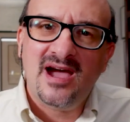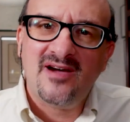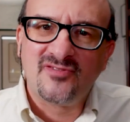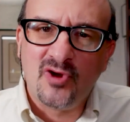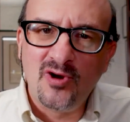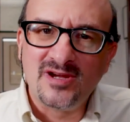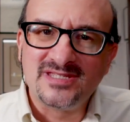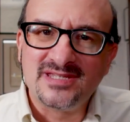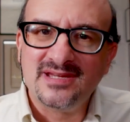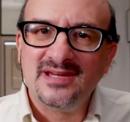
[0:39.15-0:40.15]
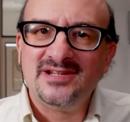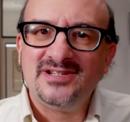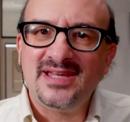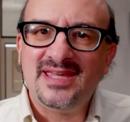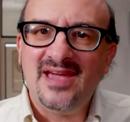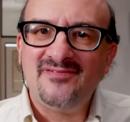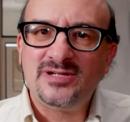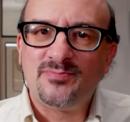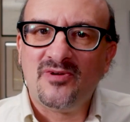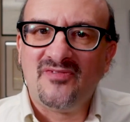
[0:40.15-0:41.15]
Of course,
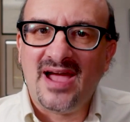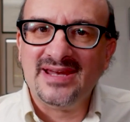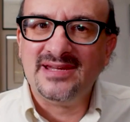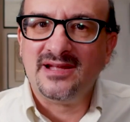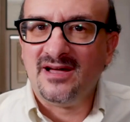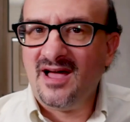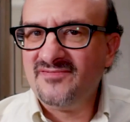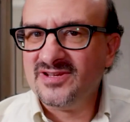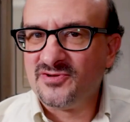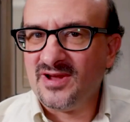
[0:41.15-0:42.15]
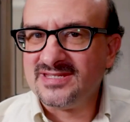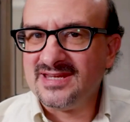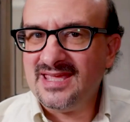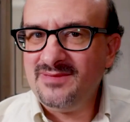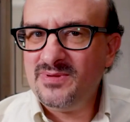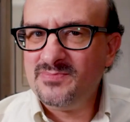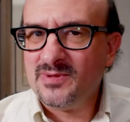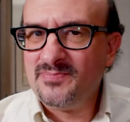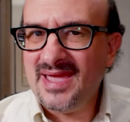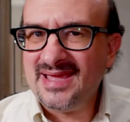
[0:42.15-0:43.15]
Sienkiewicz provided a love interest to keep
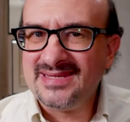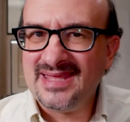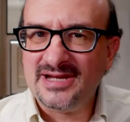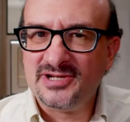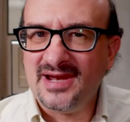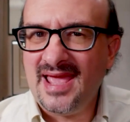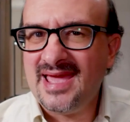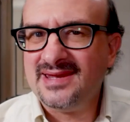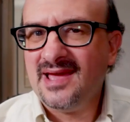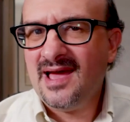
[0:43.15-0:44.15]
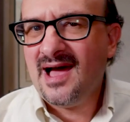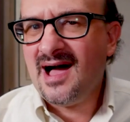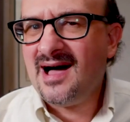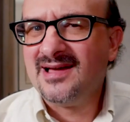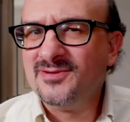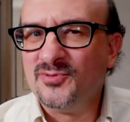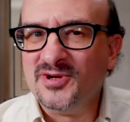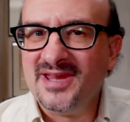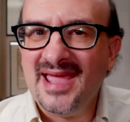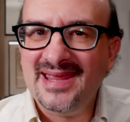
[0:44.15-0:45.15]
people paying attention, and
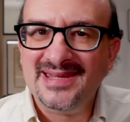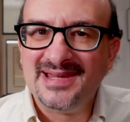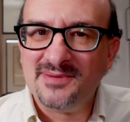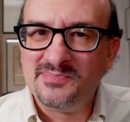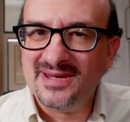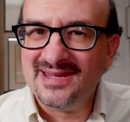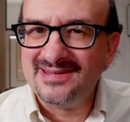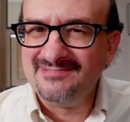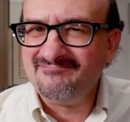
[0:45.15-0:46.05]
Hollywood aided up in a